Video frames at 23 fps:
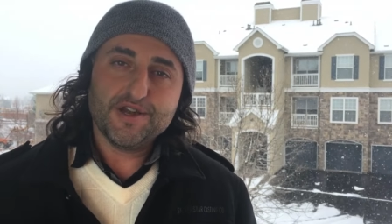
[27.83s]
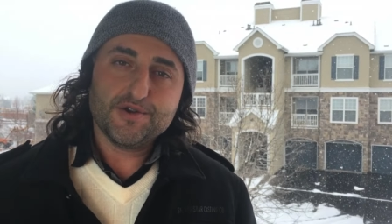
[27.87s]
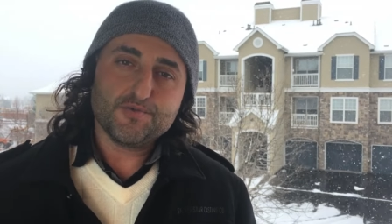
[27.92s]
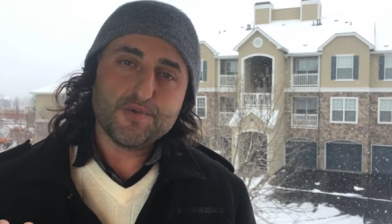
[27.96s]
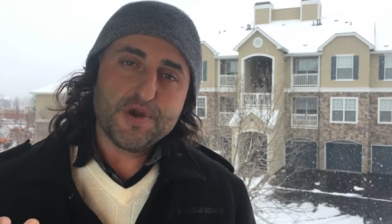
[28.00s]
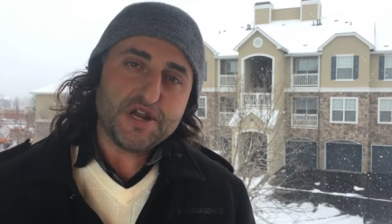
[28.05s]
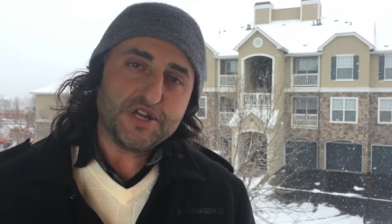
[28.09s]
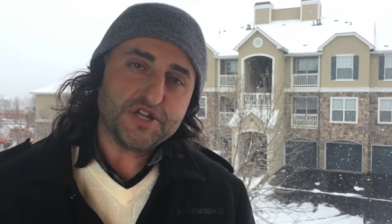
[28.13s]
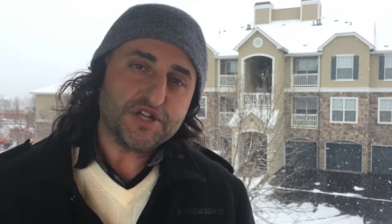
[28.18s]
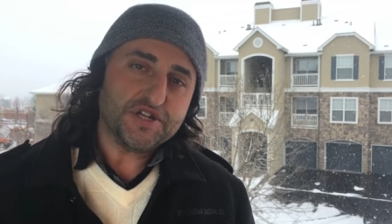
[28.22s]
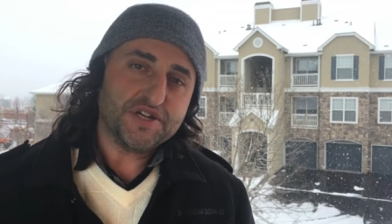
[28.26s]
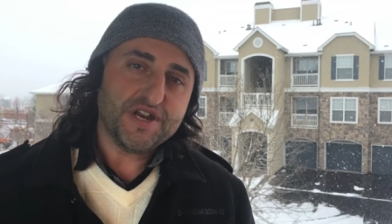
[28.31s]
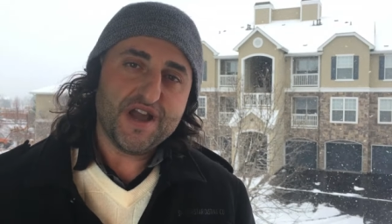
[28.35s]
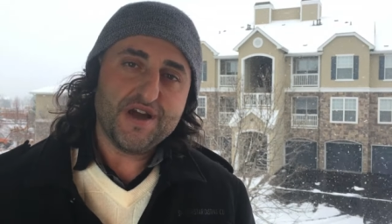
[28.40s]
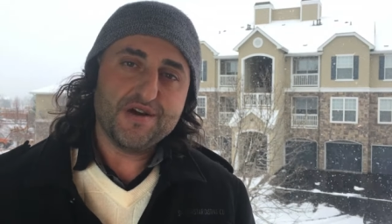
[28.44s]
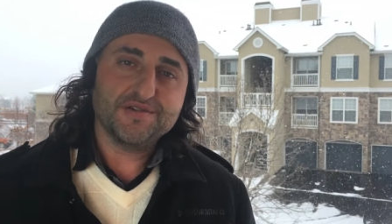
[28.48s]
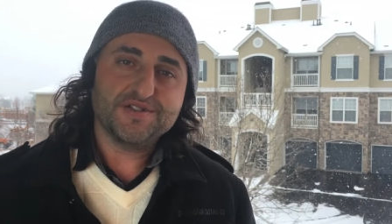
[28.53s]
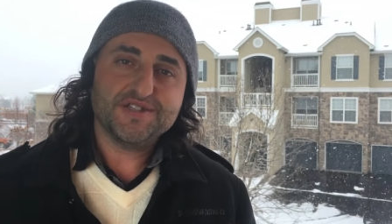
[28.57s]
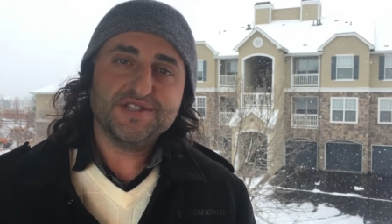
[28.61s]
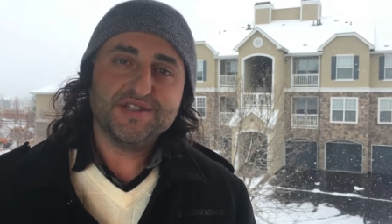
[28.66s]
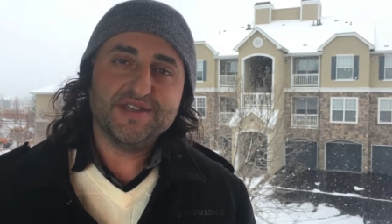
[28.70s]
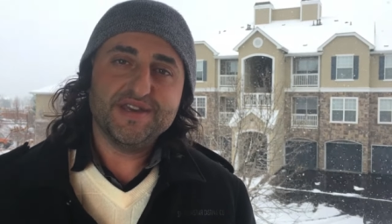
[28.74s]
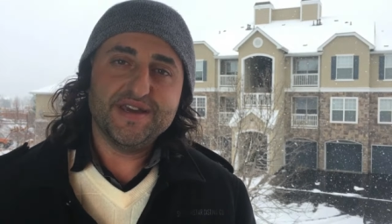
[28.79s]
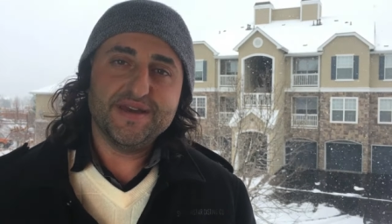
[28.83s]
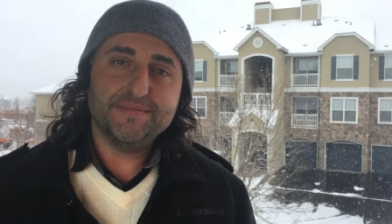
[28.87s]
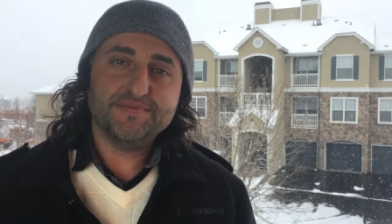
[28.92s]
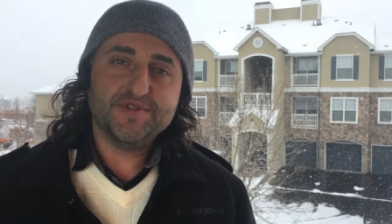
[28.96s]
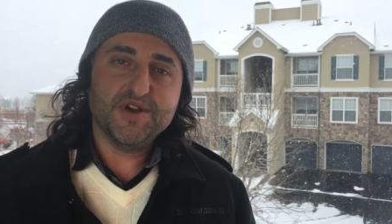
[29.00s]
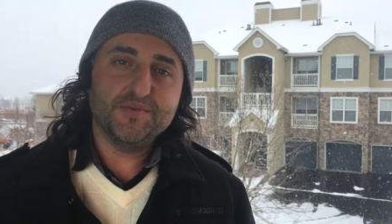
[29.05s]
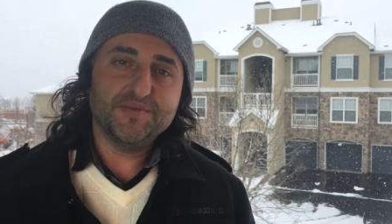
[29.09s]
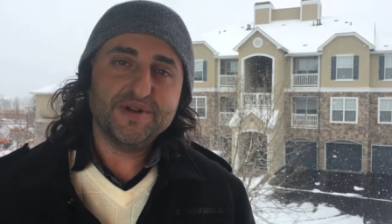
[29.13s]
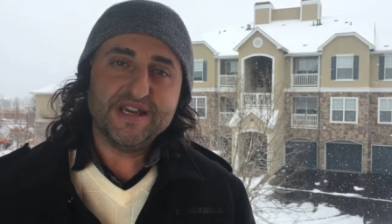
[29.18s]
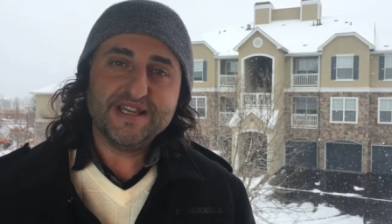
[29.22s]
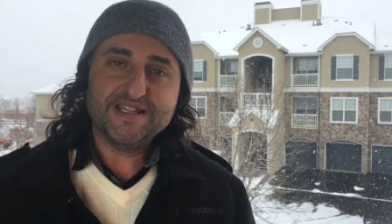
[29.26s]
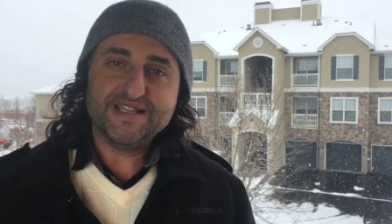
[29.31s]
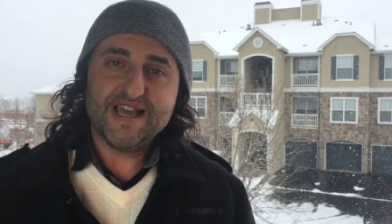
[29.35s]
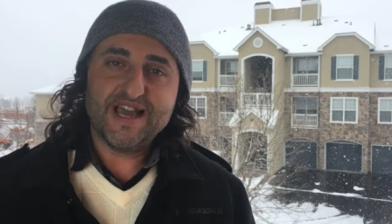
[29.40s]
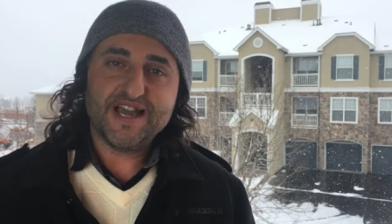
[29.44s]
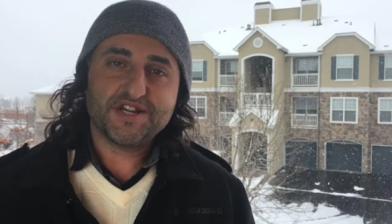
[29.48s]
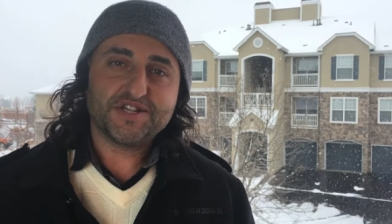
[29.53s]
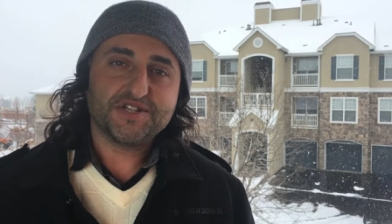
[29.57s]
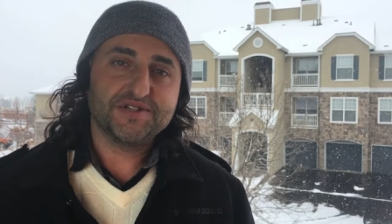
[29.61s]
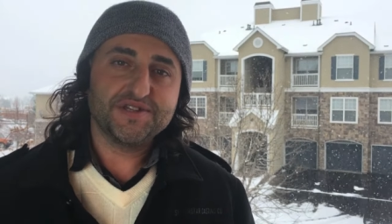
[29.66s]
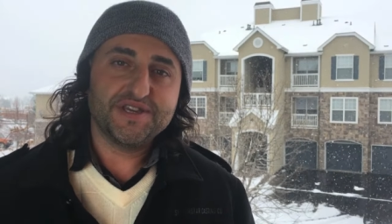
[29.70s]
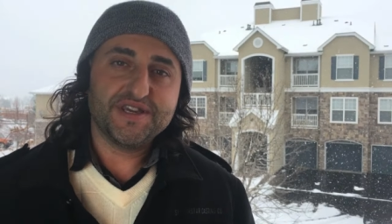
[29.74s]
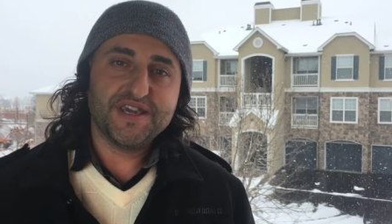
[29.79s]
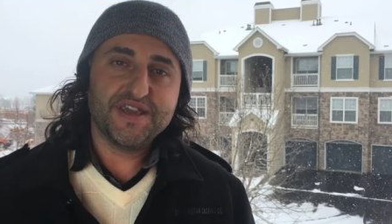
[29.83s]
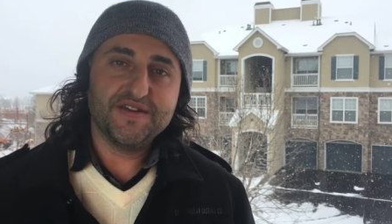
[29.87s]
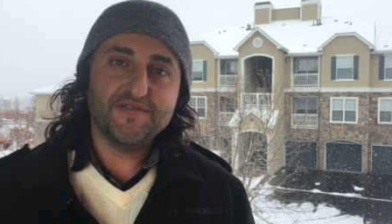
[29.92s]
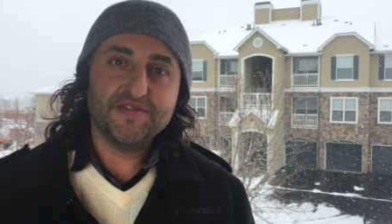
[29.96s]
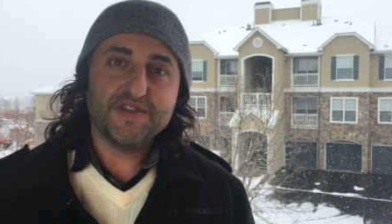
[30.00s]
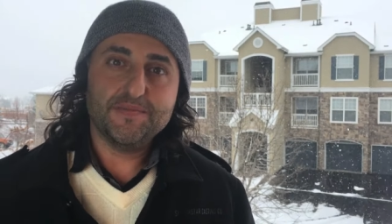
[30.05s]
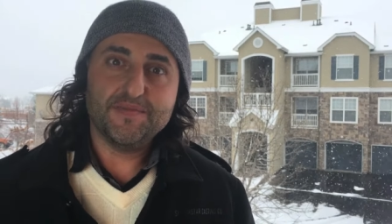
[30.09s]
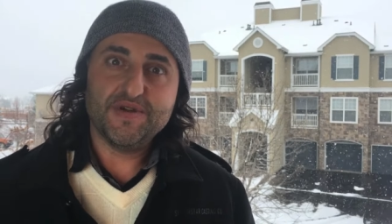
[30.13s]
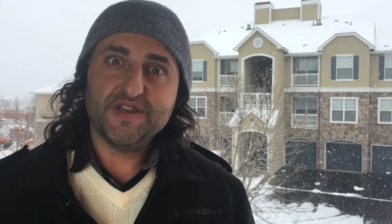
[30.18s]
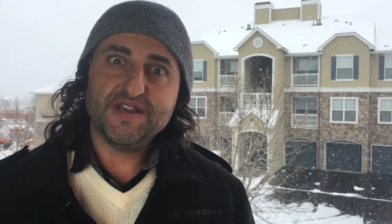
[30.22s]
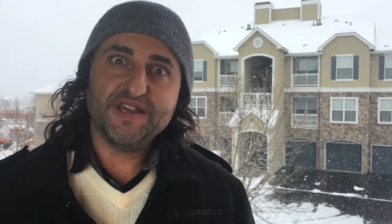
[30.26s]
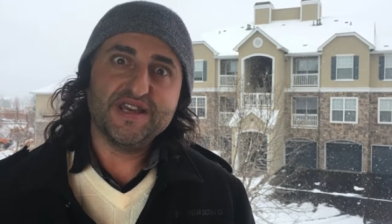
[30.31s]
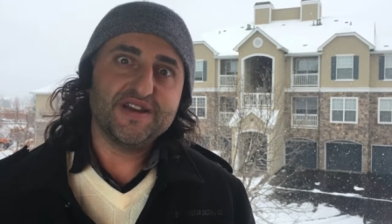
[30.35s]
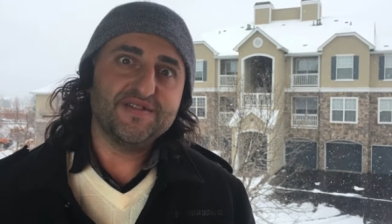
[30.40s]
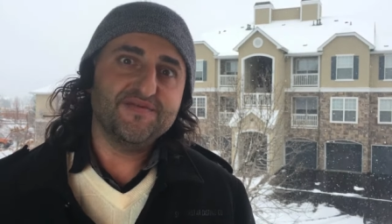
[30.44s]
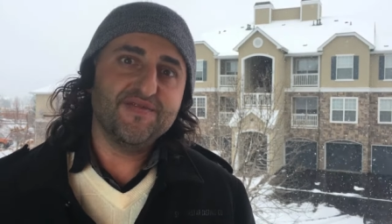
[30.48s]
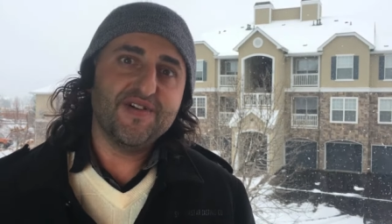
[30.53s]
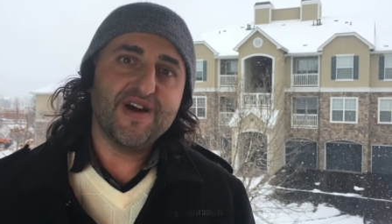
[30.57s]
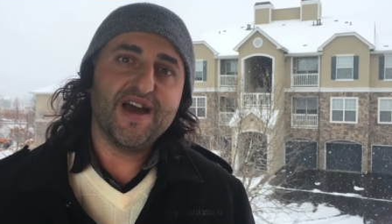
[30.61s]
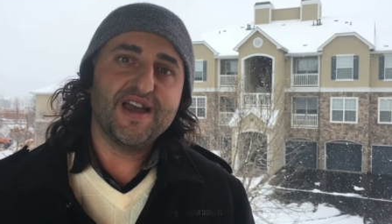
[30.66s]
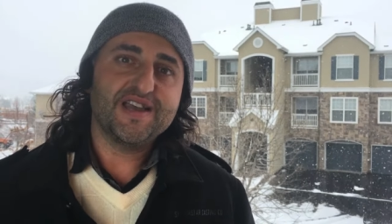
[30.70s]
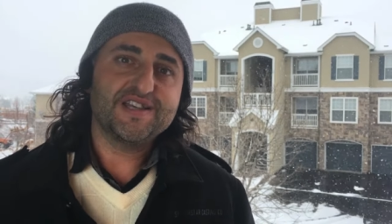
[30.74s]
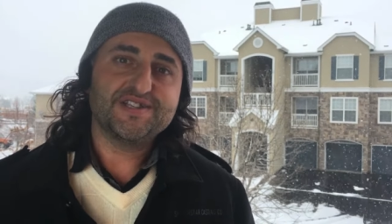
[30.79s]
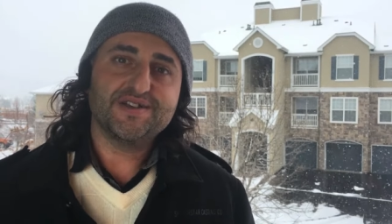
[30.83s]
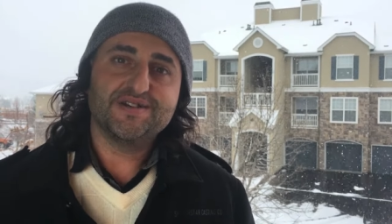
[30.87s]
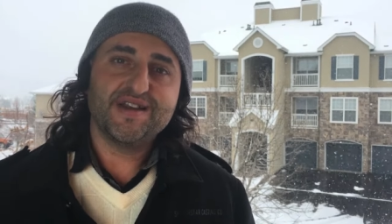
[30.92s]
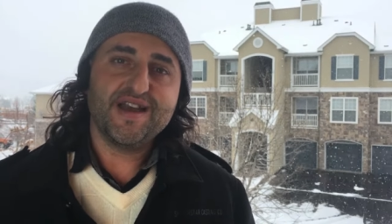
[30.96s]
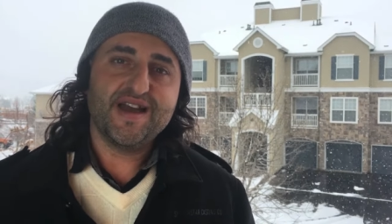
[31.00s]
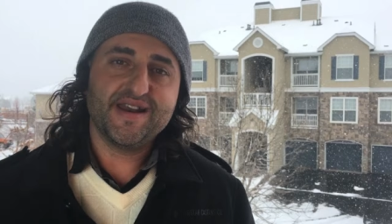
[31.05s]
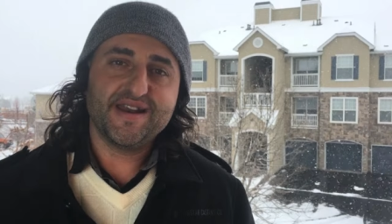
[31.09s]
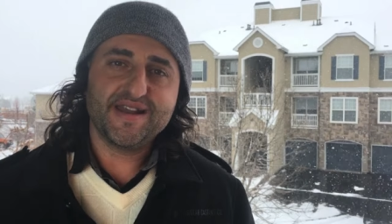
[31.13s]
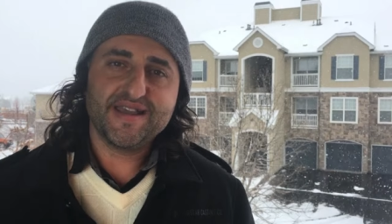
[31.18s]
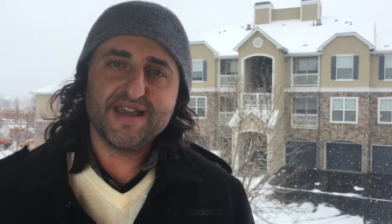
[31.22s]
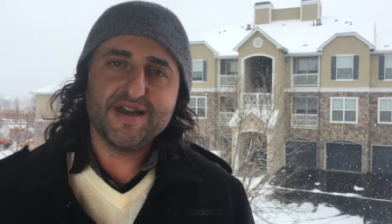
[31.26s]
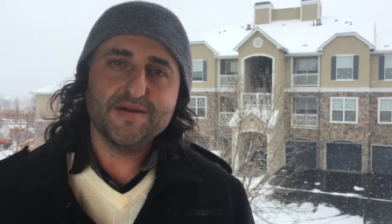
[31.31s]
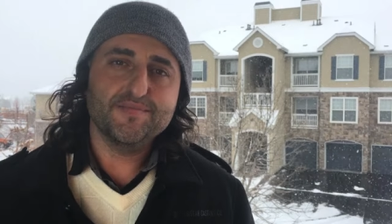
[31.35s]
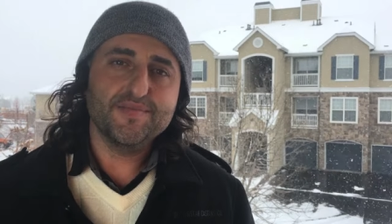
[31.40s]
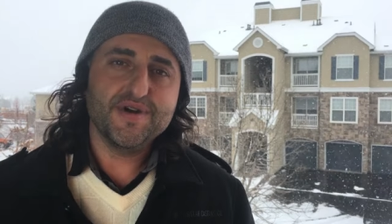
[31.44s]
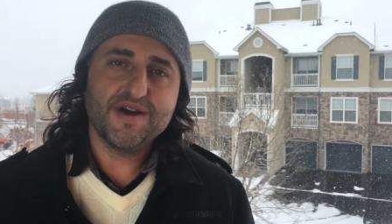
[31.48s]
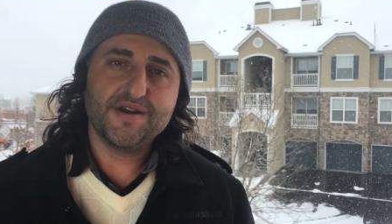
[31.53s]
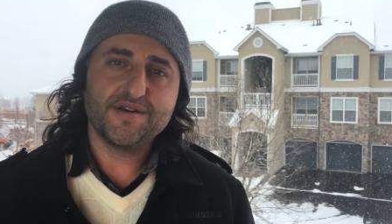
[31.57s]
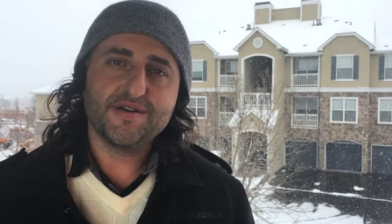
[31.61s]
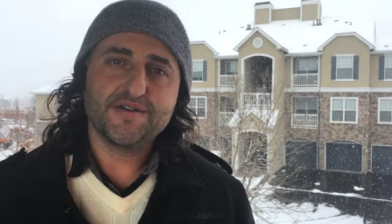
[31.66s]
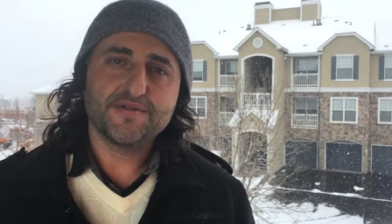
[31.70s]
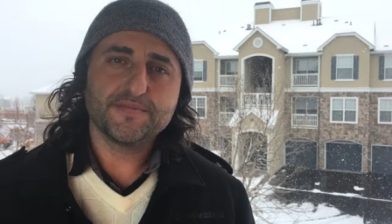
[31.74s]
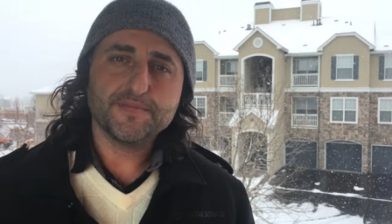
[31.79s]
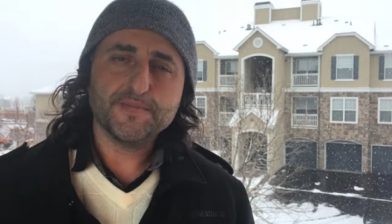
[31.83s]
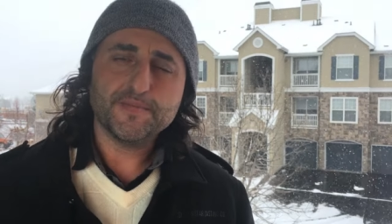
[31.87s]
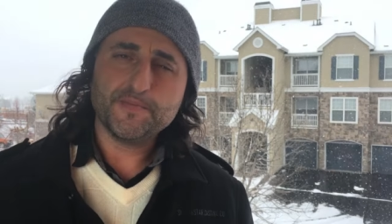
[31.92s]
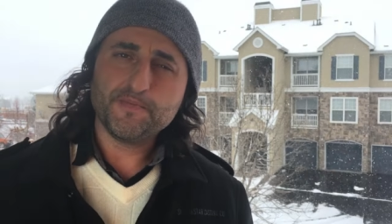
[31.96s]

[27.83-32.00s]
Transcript: reaching out to them, nobody's actually giving them any advice on how to get better.